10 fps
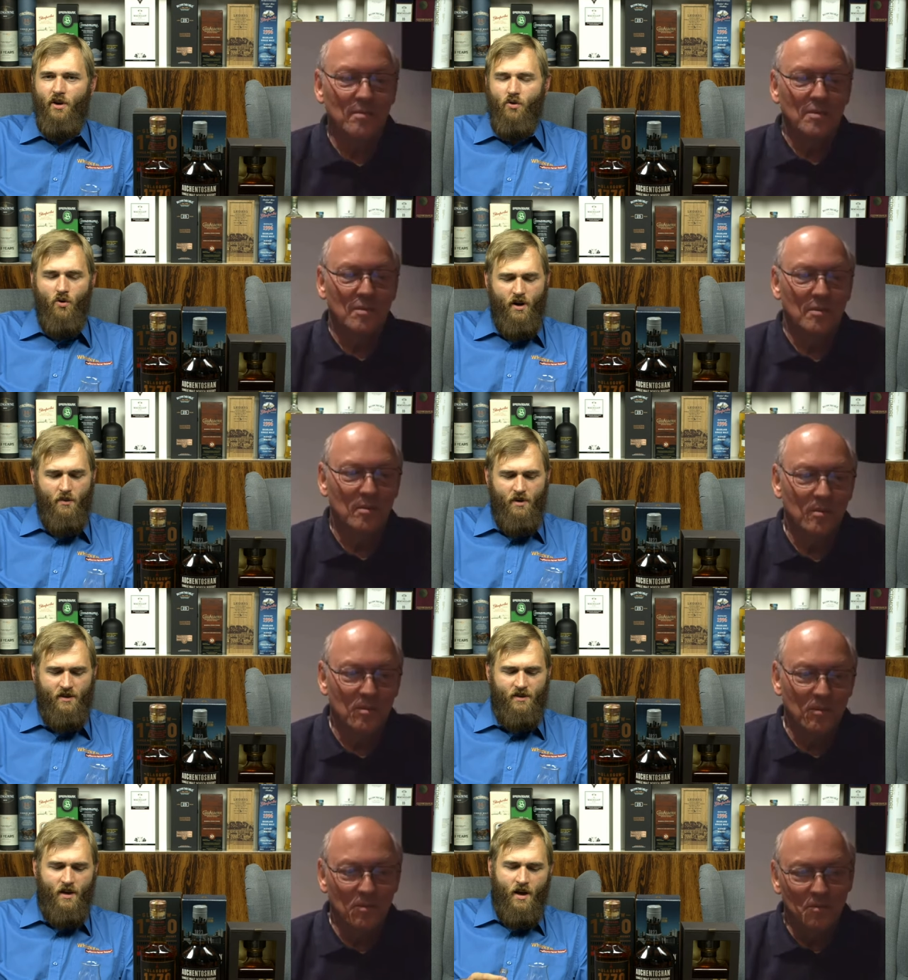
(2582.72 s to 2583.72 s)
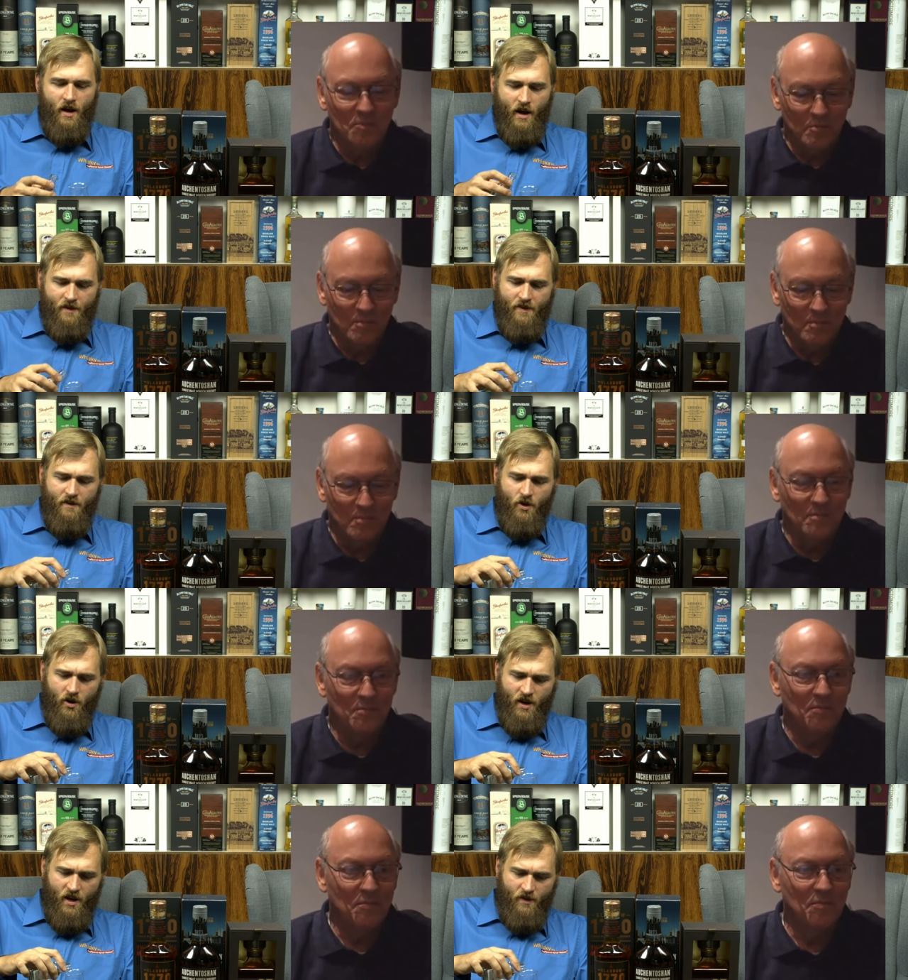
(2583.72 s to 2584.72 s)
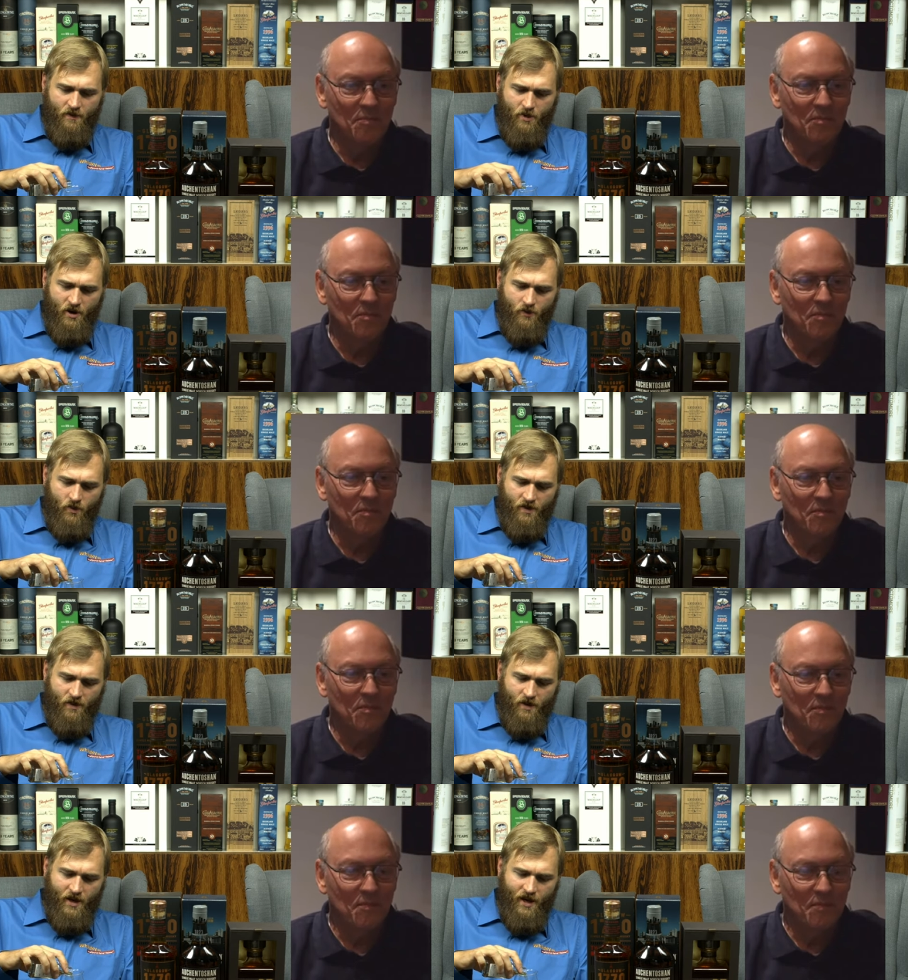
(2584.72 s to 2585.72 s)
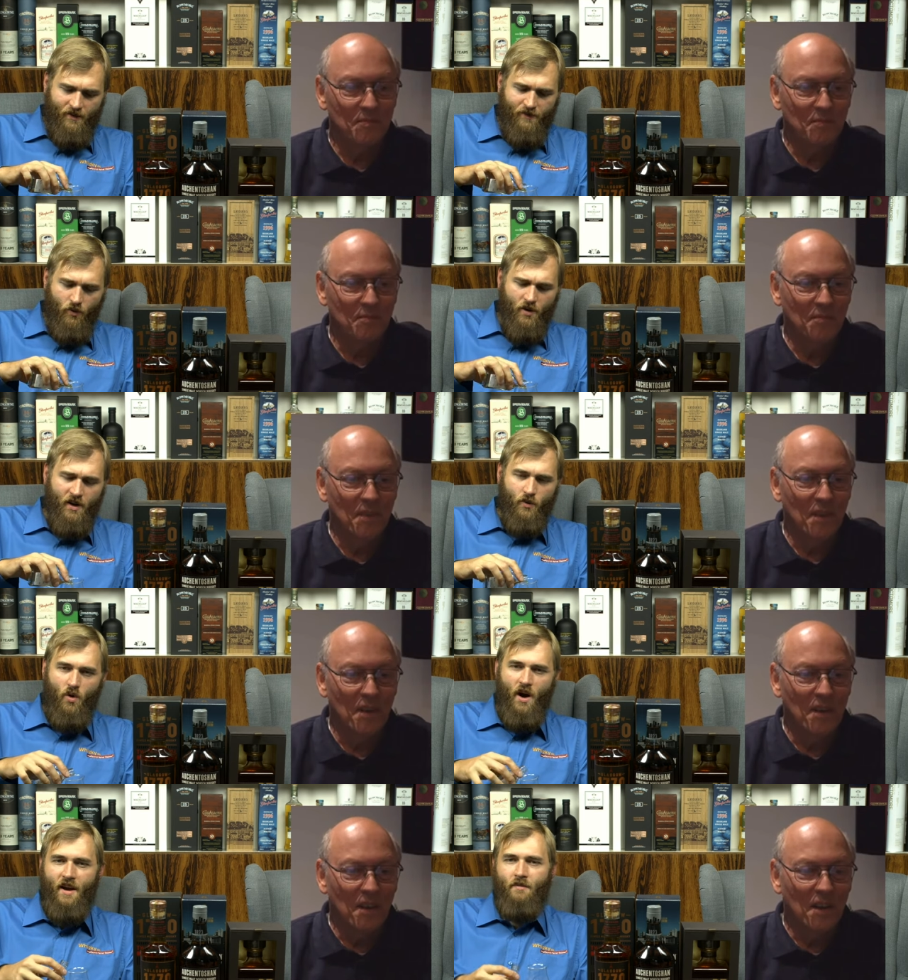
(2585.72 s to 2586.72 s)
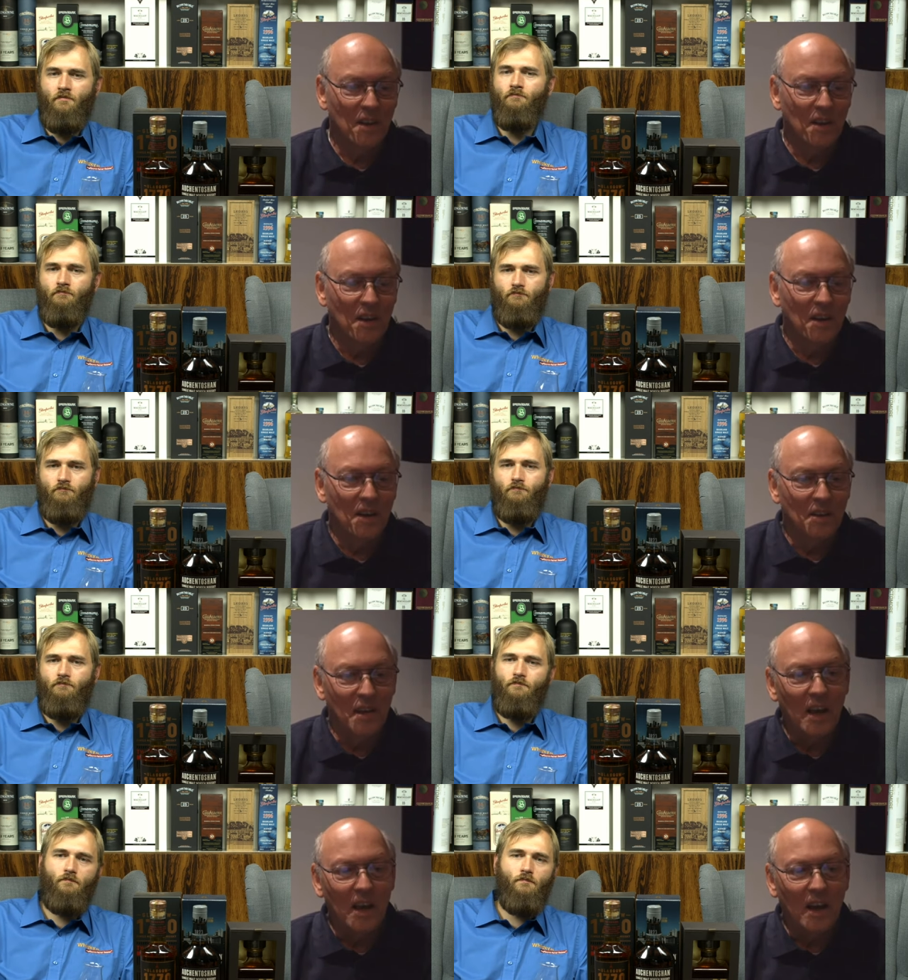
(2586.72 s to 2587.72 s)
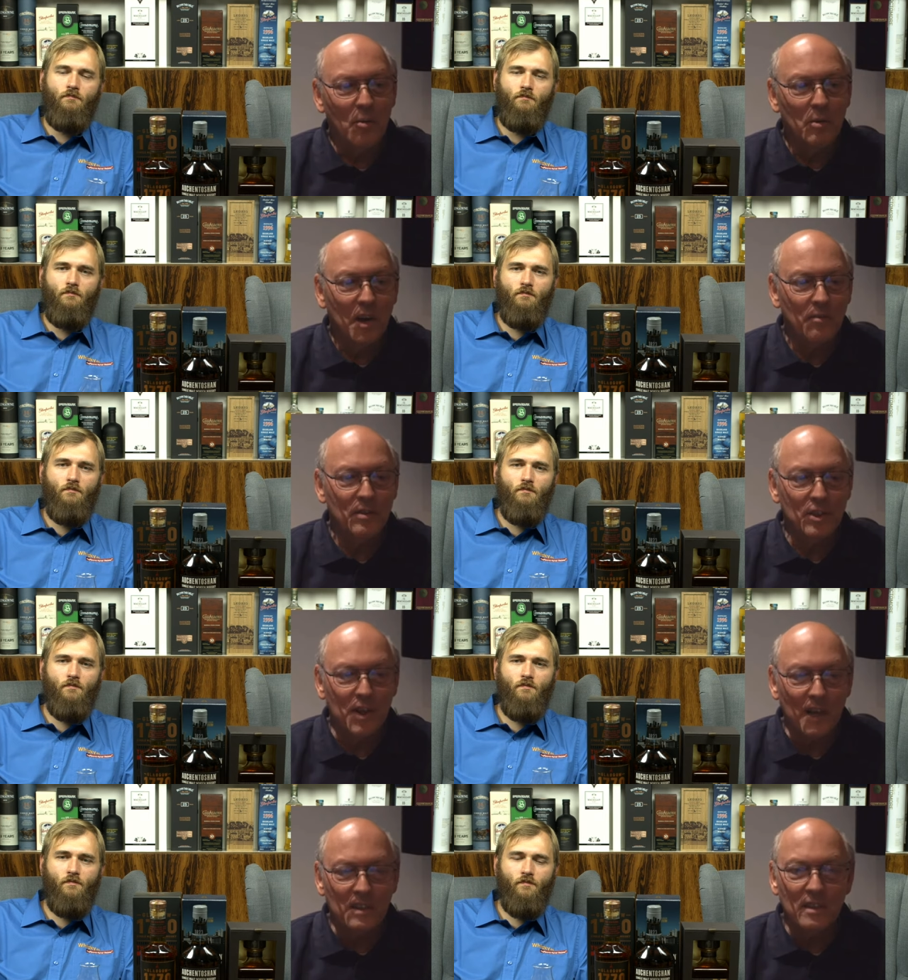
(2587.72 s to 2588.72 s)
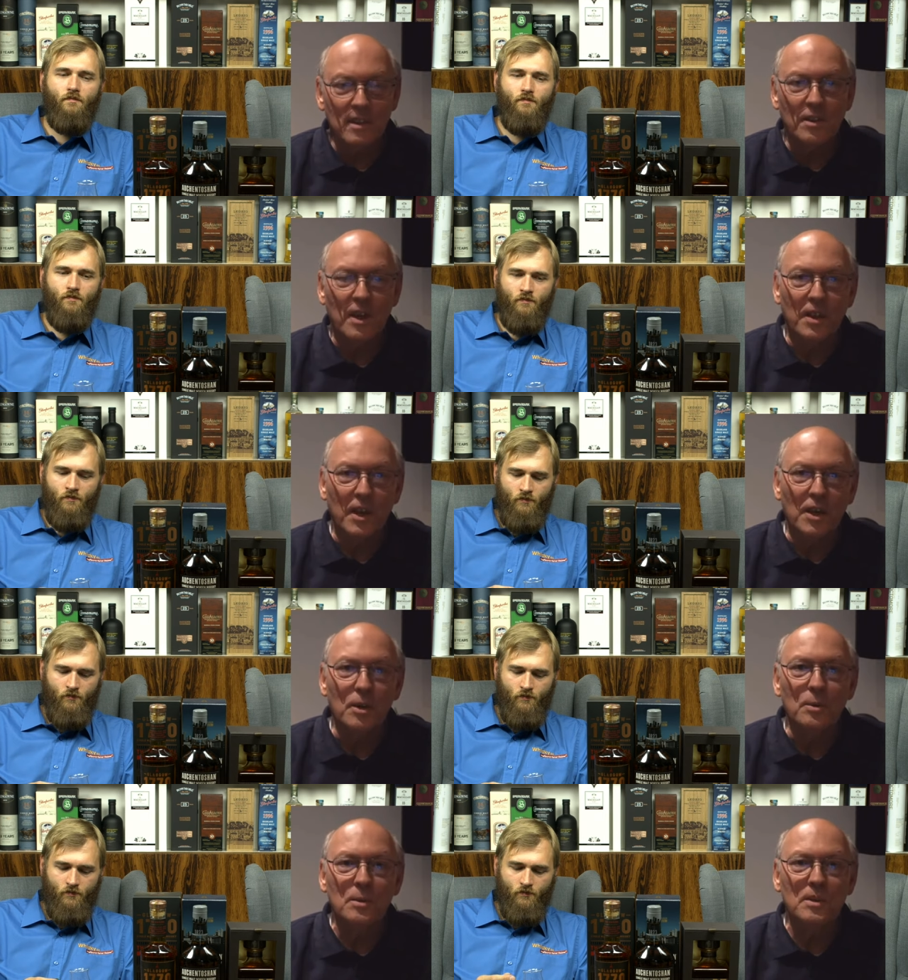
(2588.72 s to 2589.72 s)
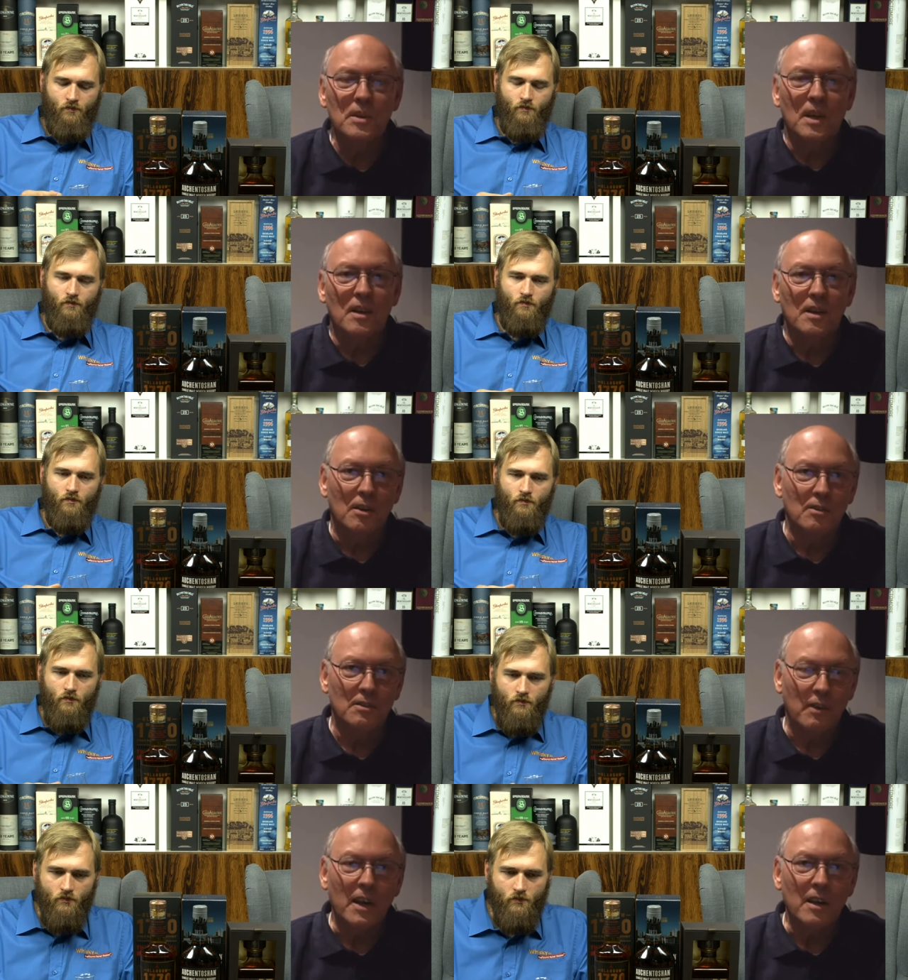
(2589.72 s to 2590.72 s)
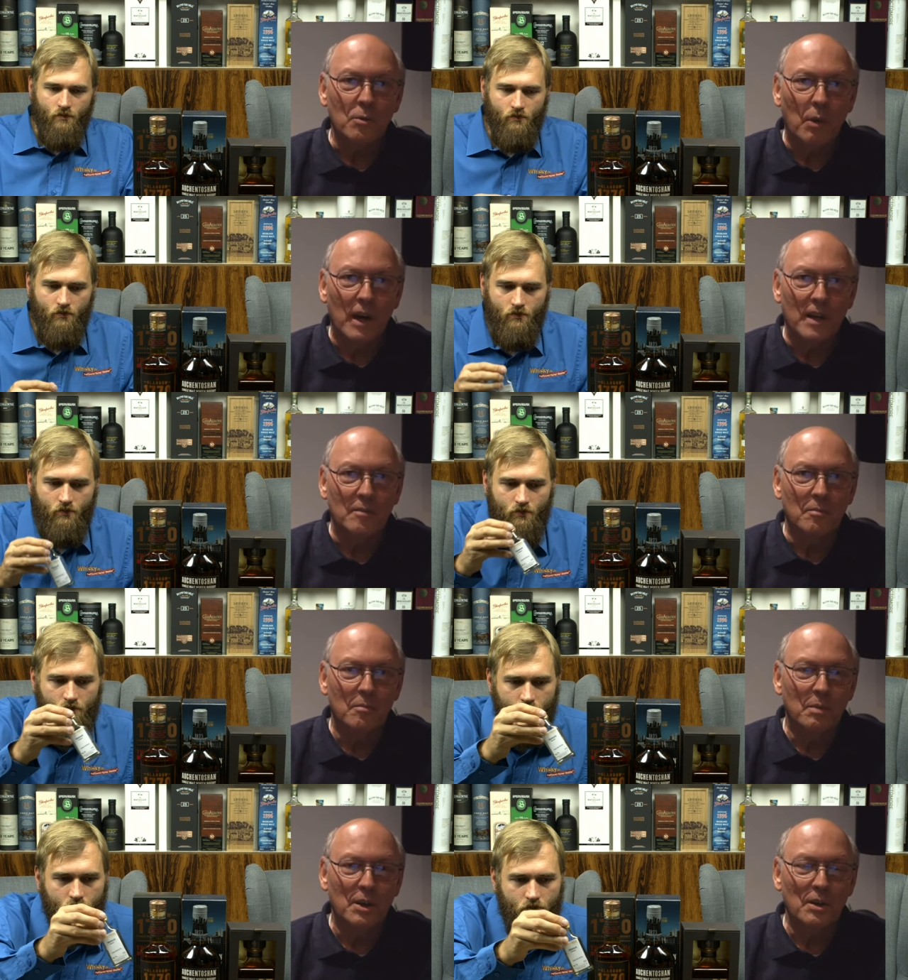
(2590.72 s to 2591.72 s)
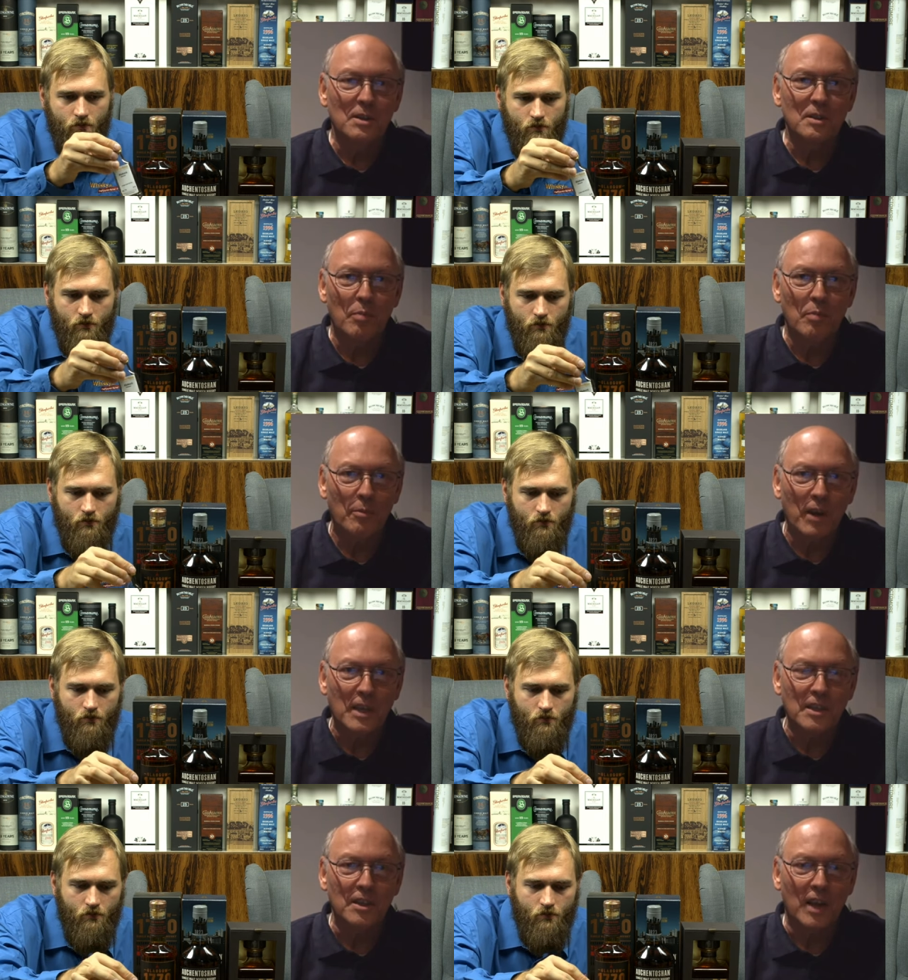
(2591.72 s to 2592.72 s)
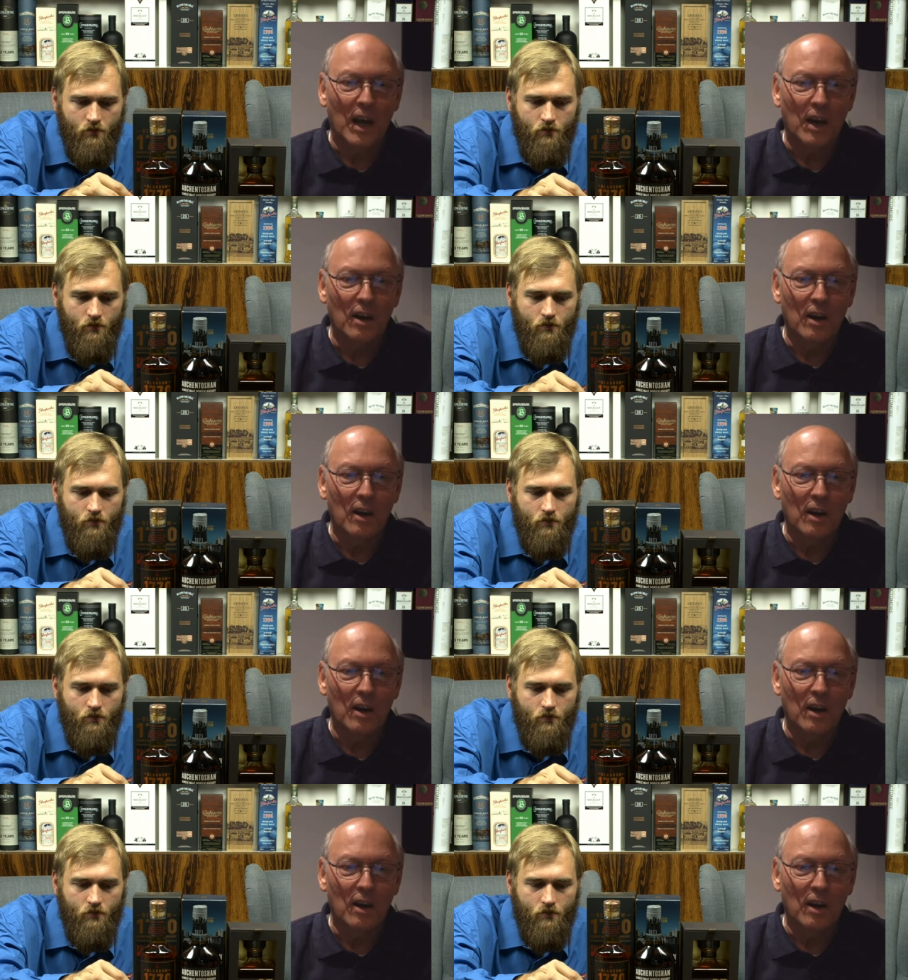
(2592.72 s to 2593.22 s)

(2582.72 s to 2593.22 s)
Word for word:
Speaker 1: corner, but I've never heard anybody with Californian wine.
Speaker 2: Yeah, I would have suggested that they use uh, Australian wine because the proprietor now